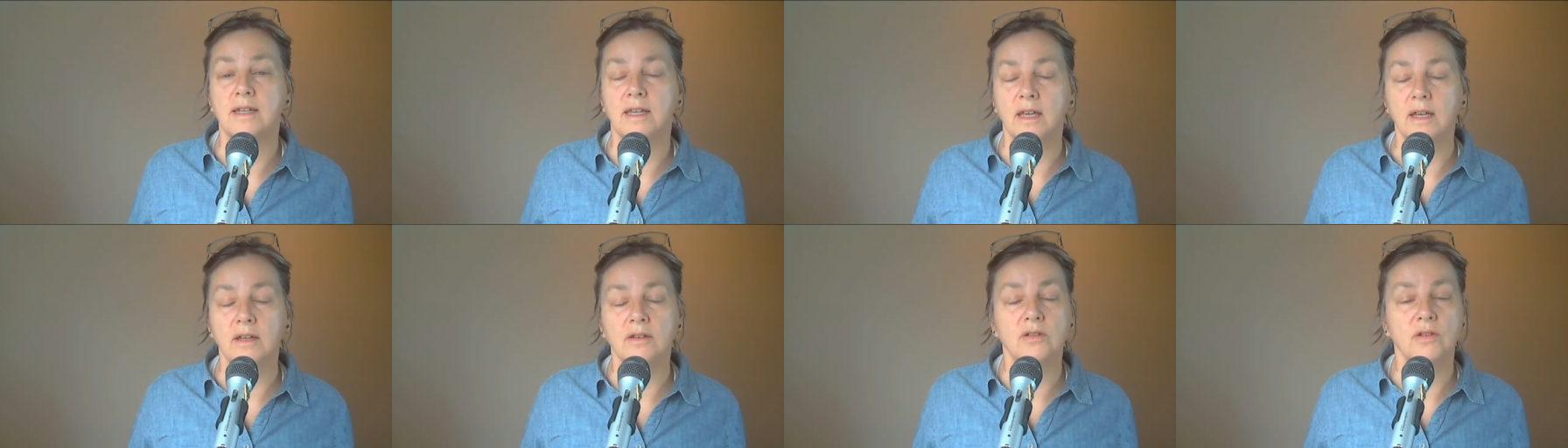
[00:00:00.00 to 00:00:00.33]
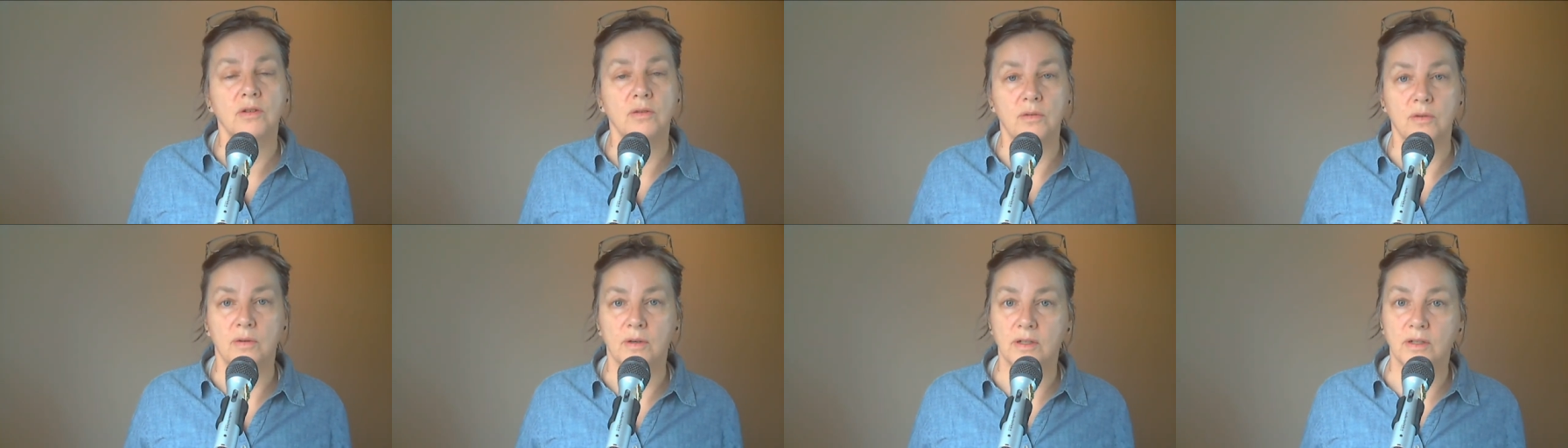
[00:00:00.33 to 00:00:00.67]
to get
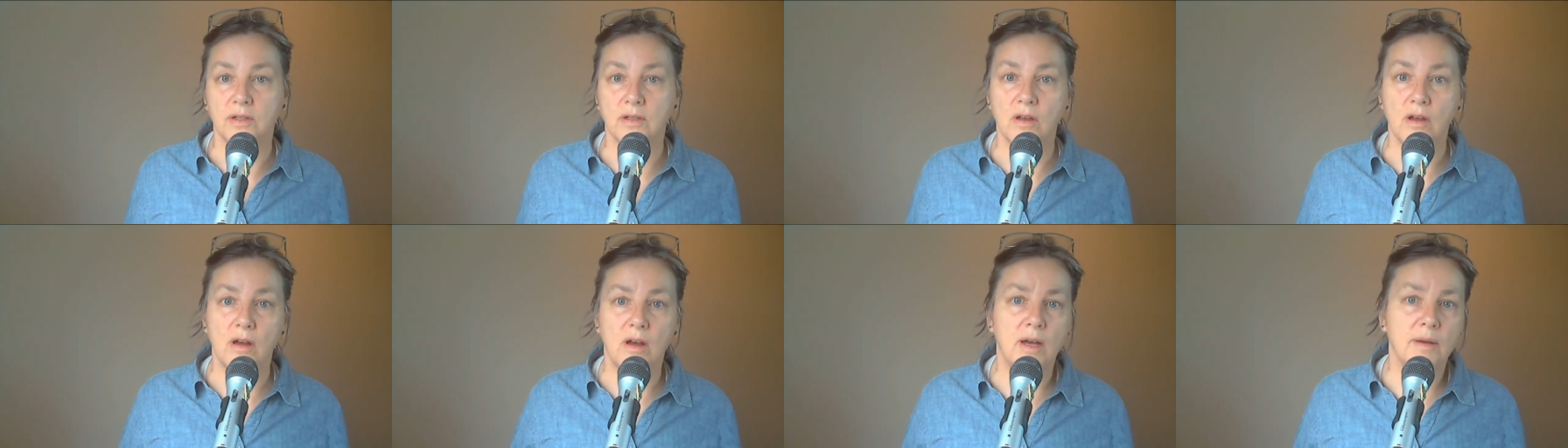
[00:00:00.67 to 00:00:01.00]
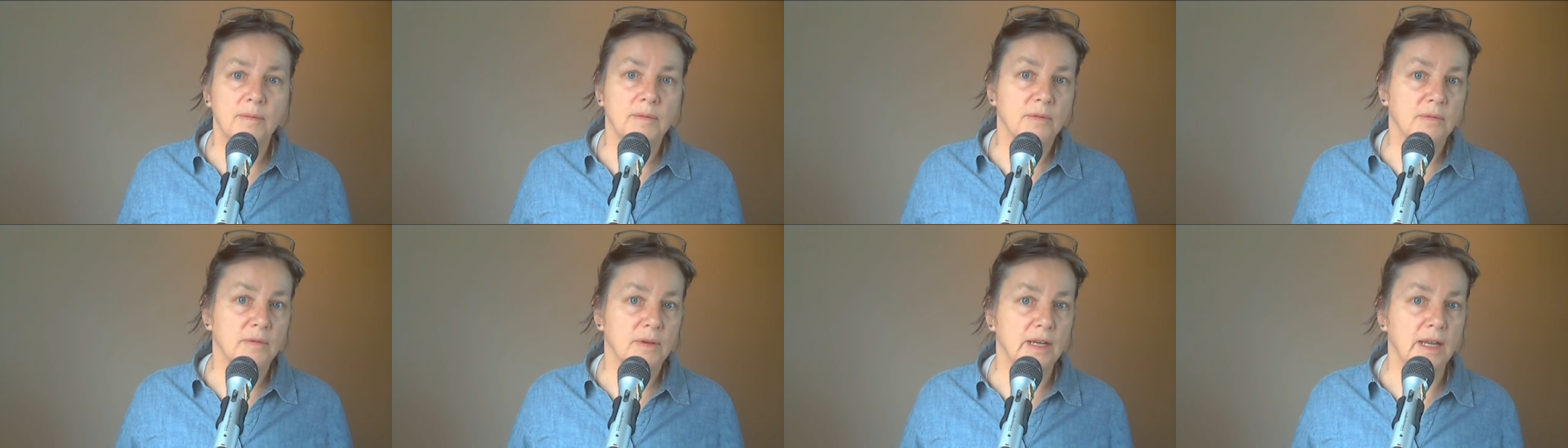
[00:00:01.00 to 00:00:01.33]
your horse
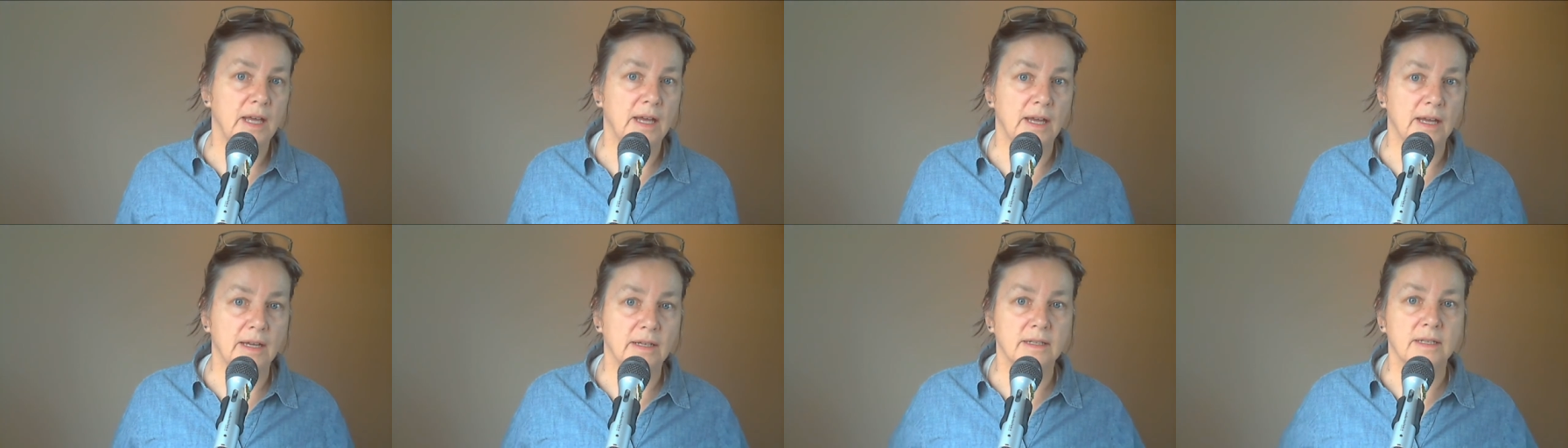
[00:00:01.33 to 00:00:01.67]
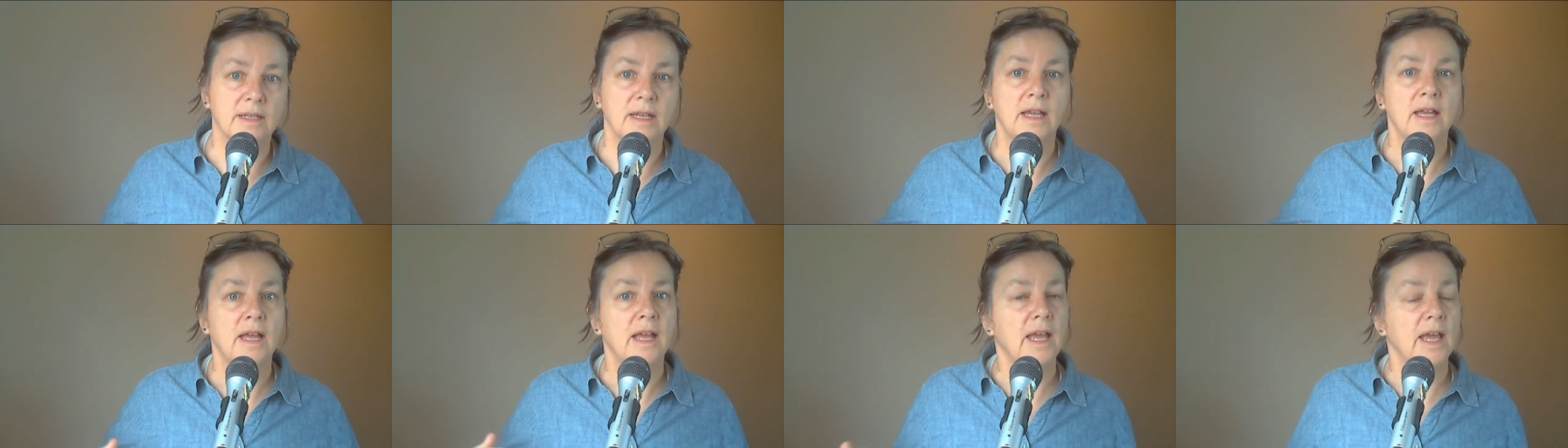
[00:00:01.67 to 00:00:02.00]
calm and
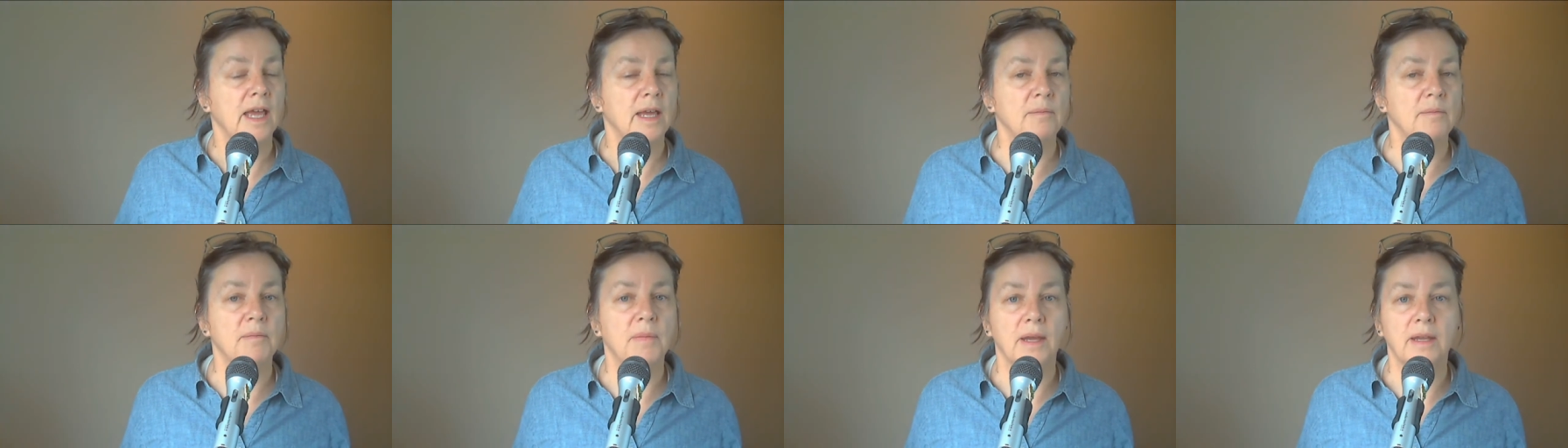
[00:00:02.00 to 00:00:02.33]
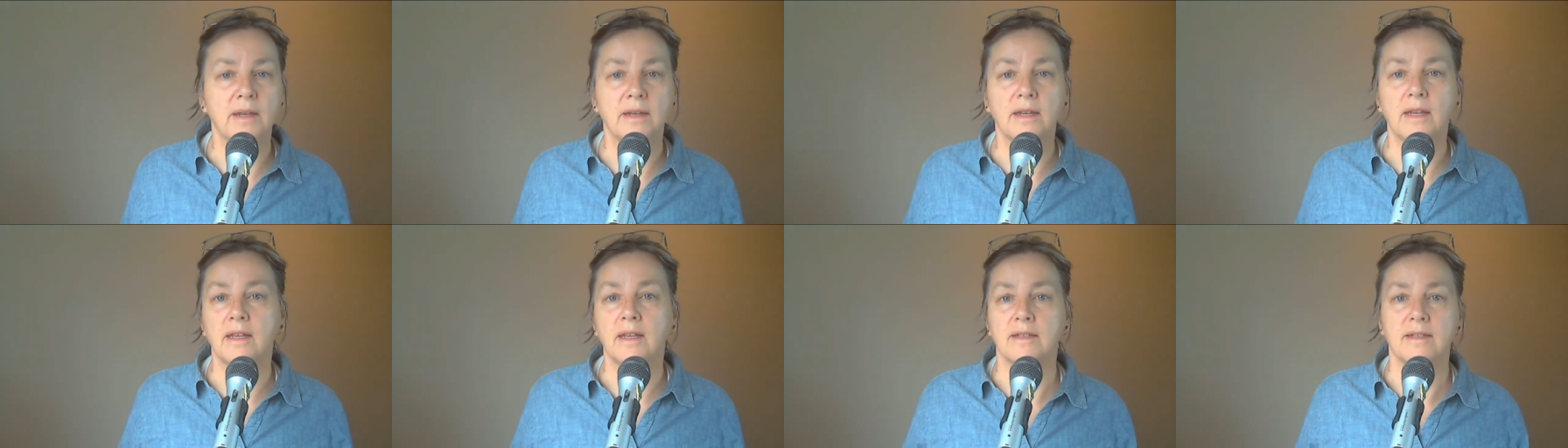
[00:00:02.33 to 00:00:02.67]
relaxed and
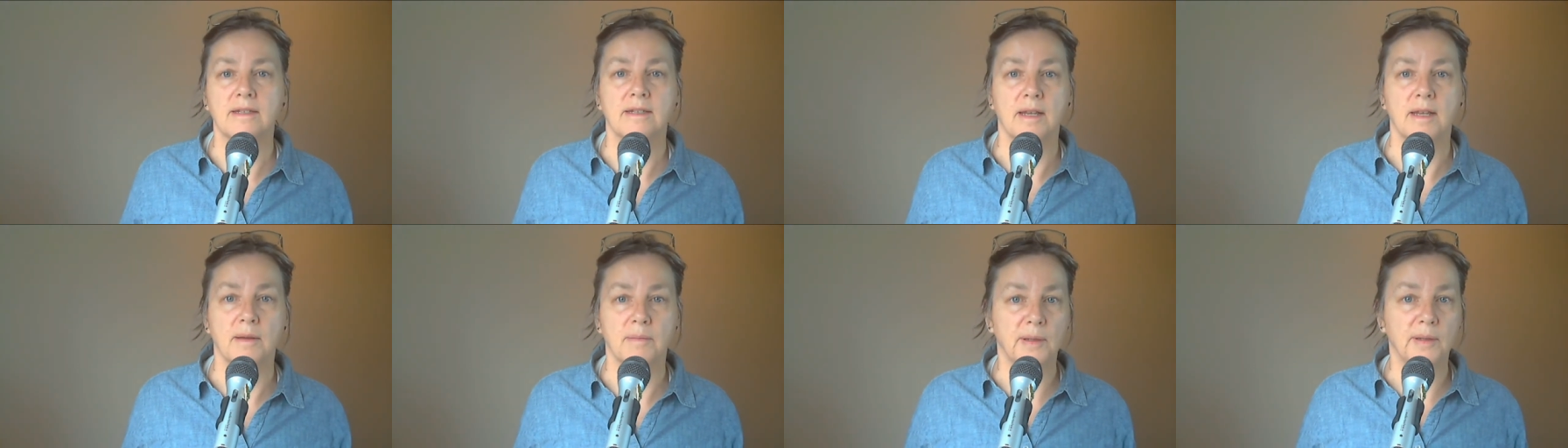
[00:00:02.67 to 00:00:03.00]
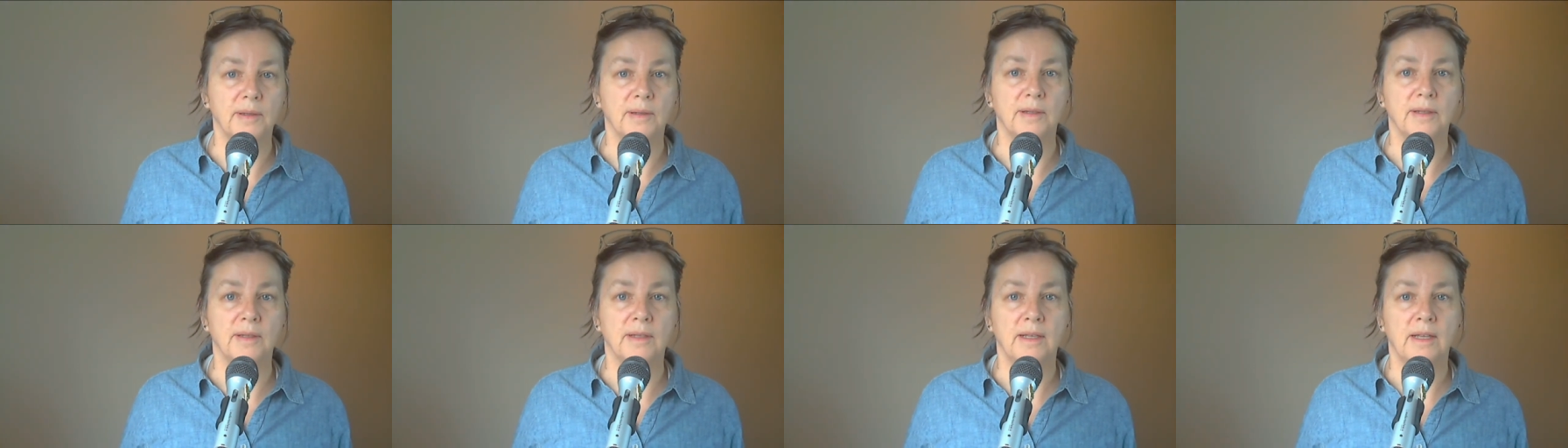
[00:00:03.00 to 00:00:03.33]
bending and
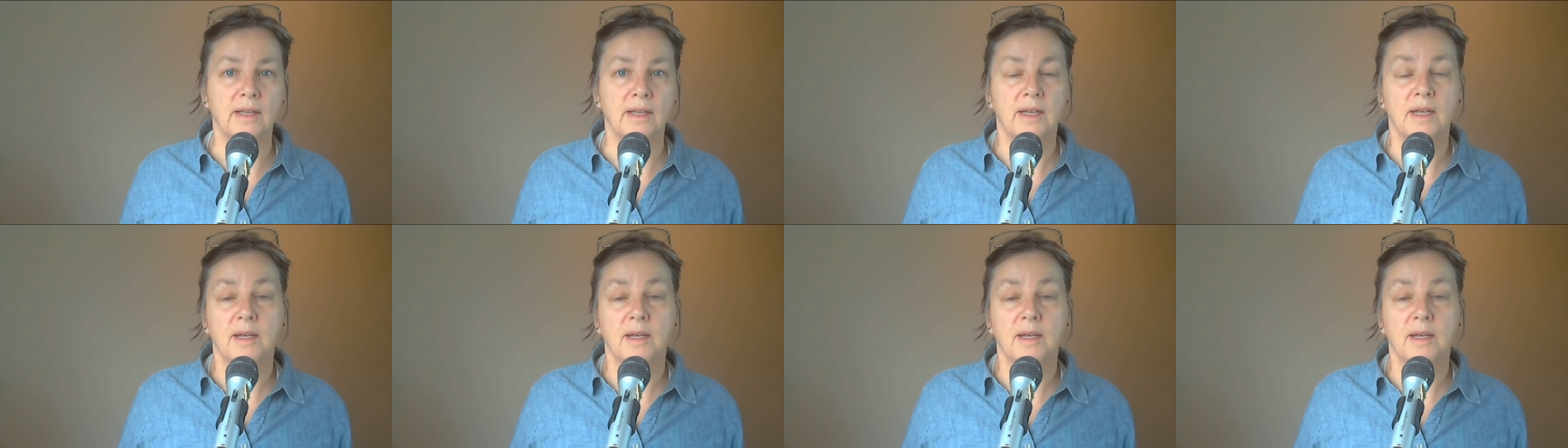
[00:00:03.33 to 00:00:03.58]
supple.